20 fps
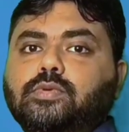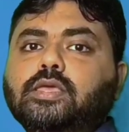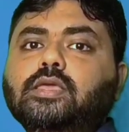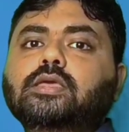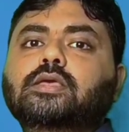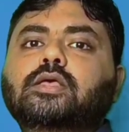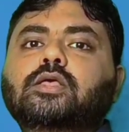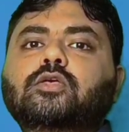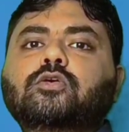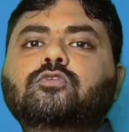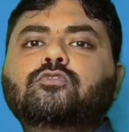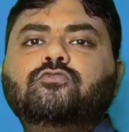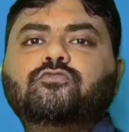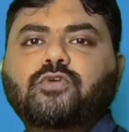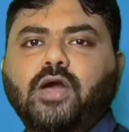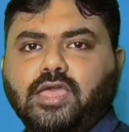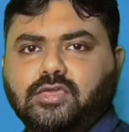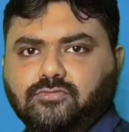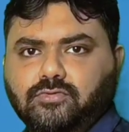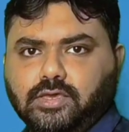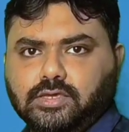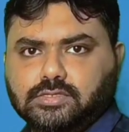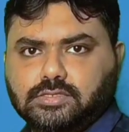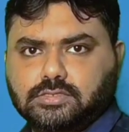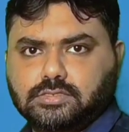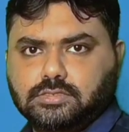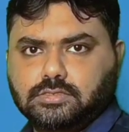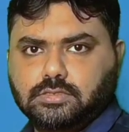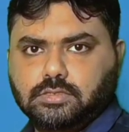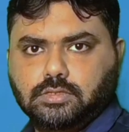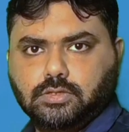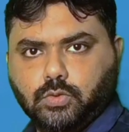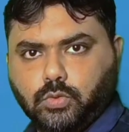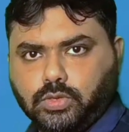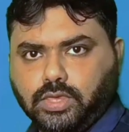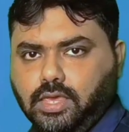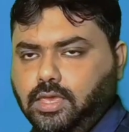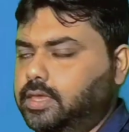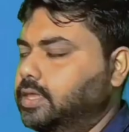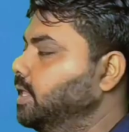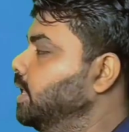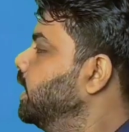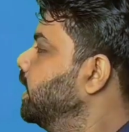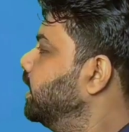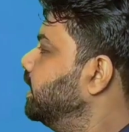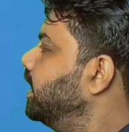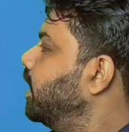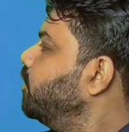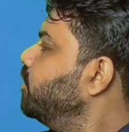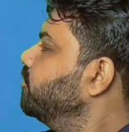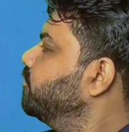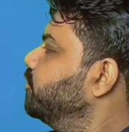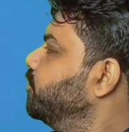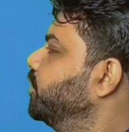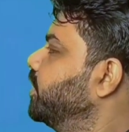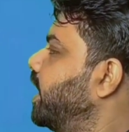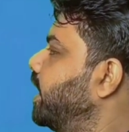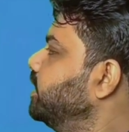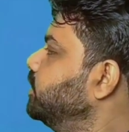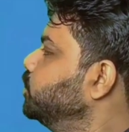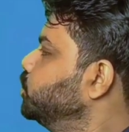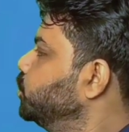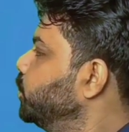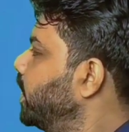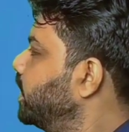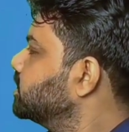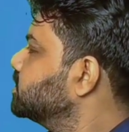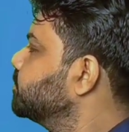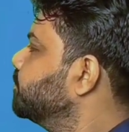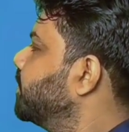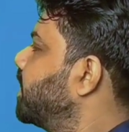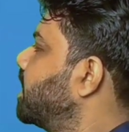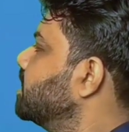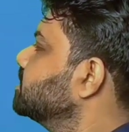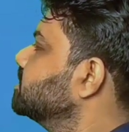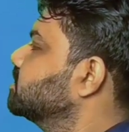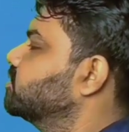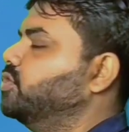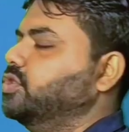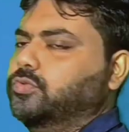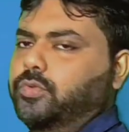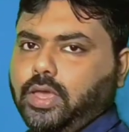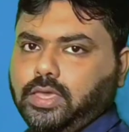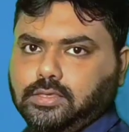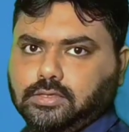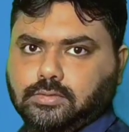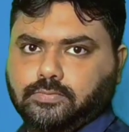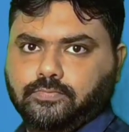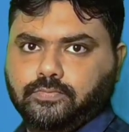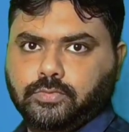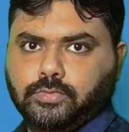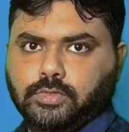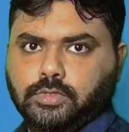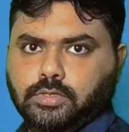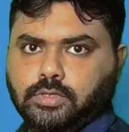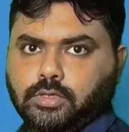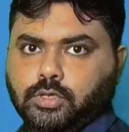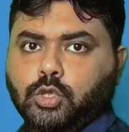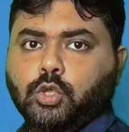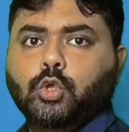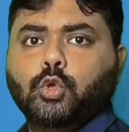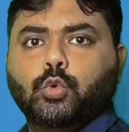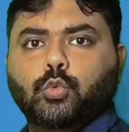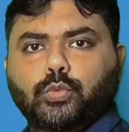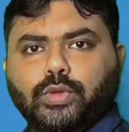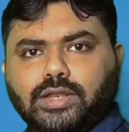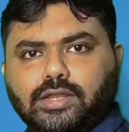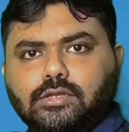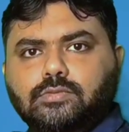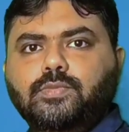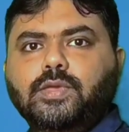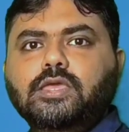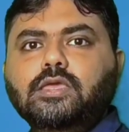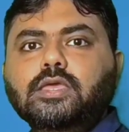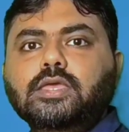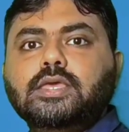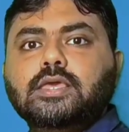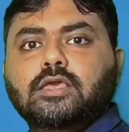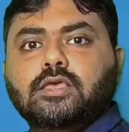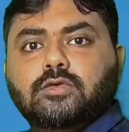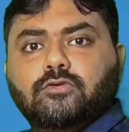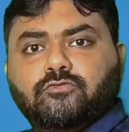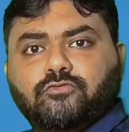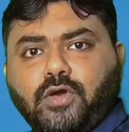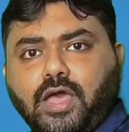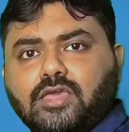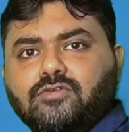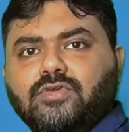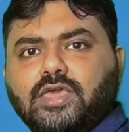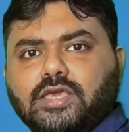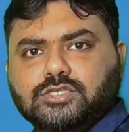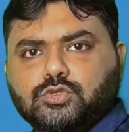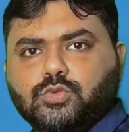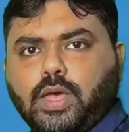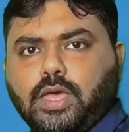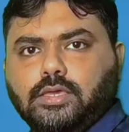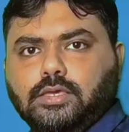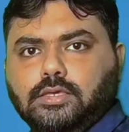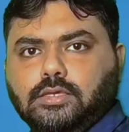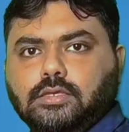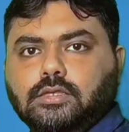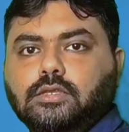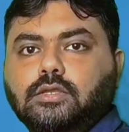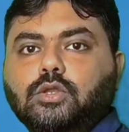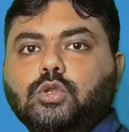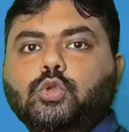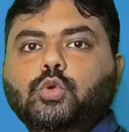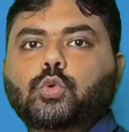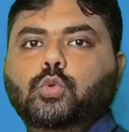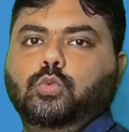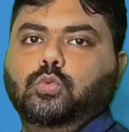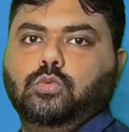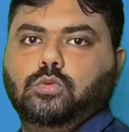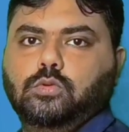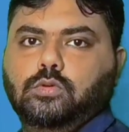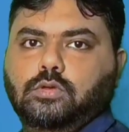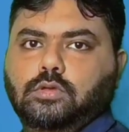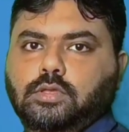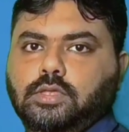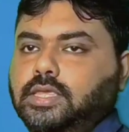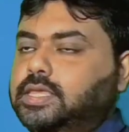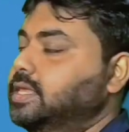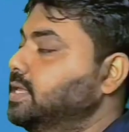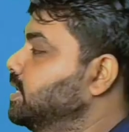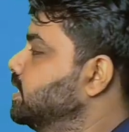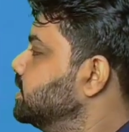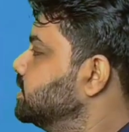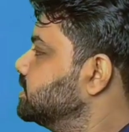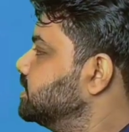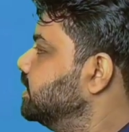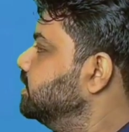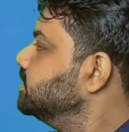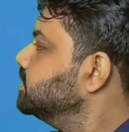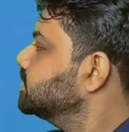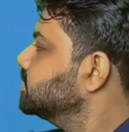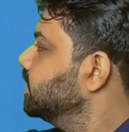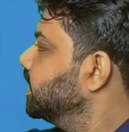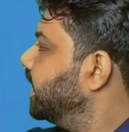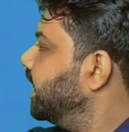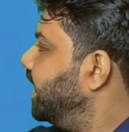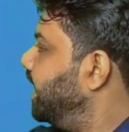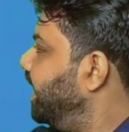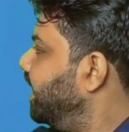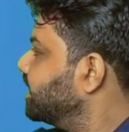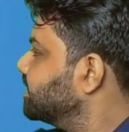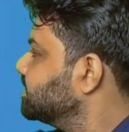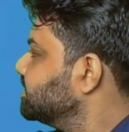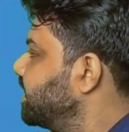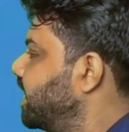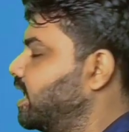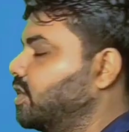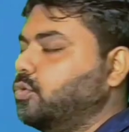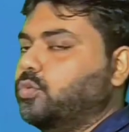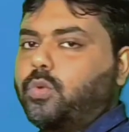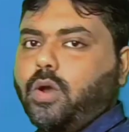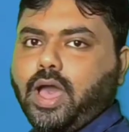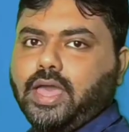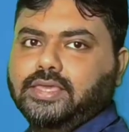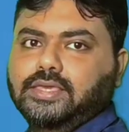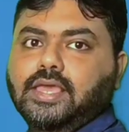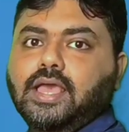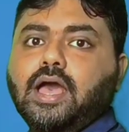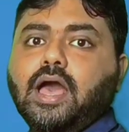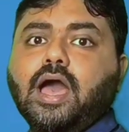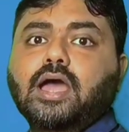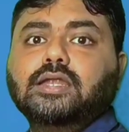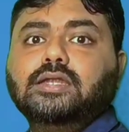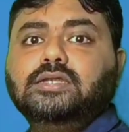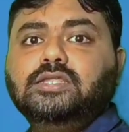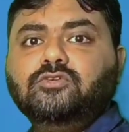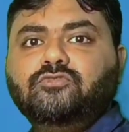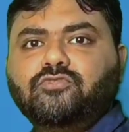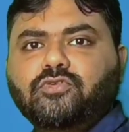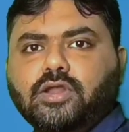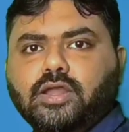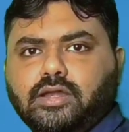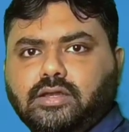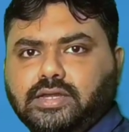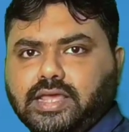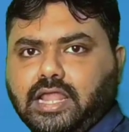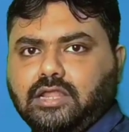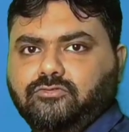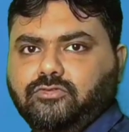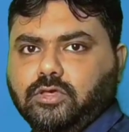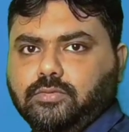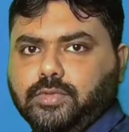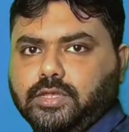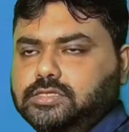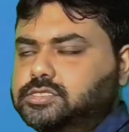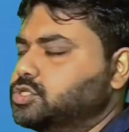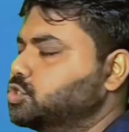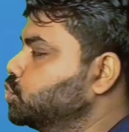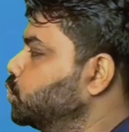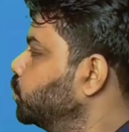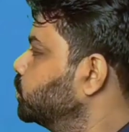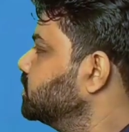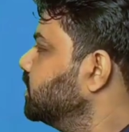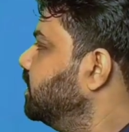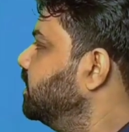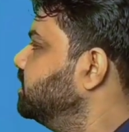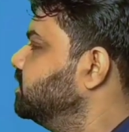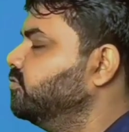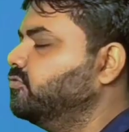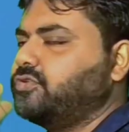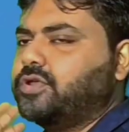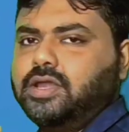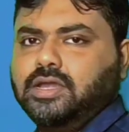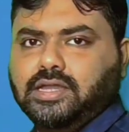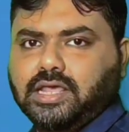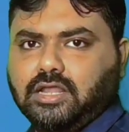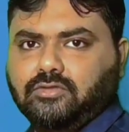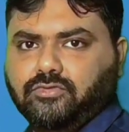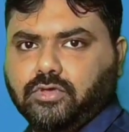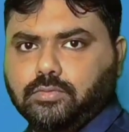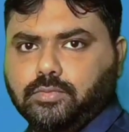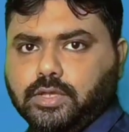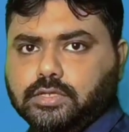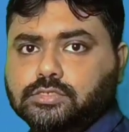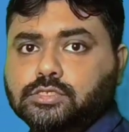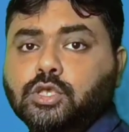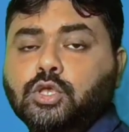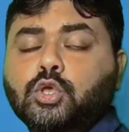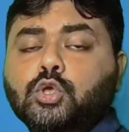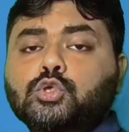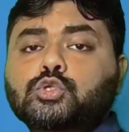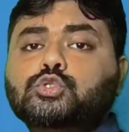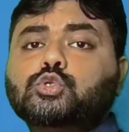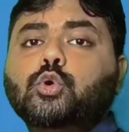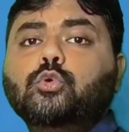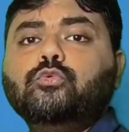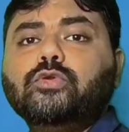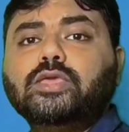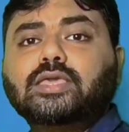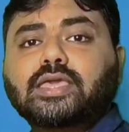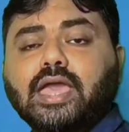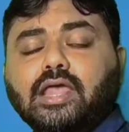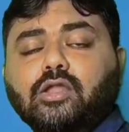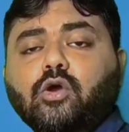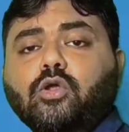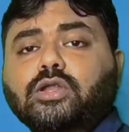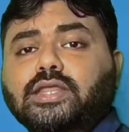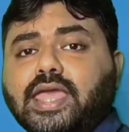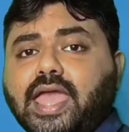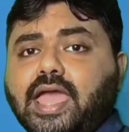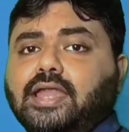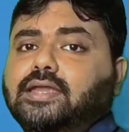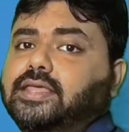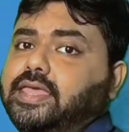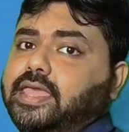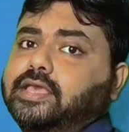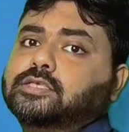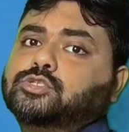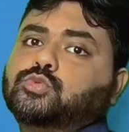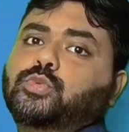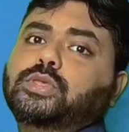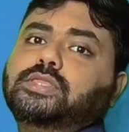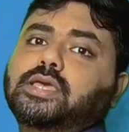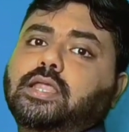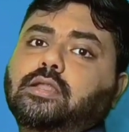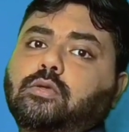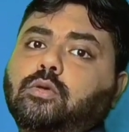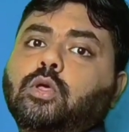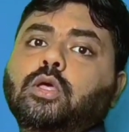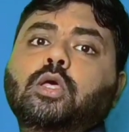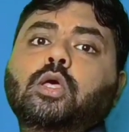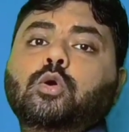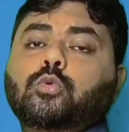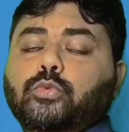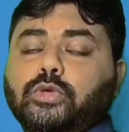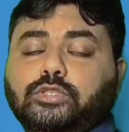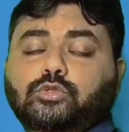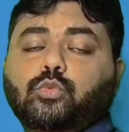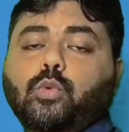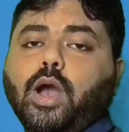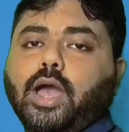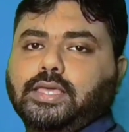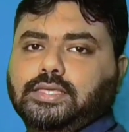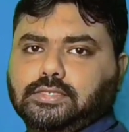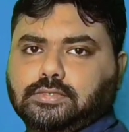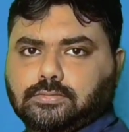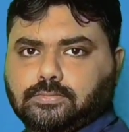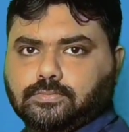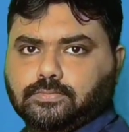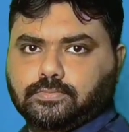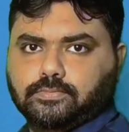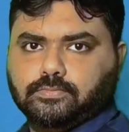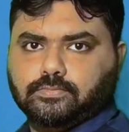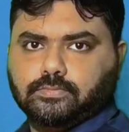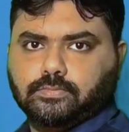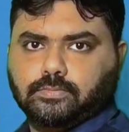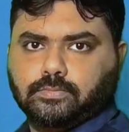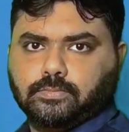That will be 5x. Okay. Now if we write 2x plus 3y, will it be 5xy? No. Since x and y are different alphabets, totally different alphabets, so we cannot add x with y.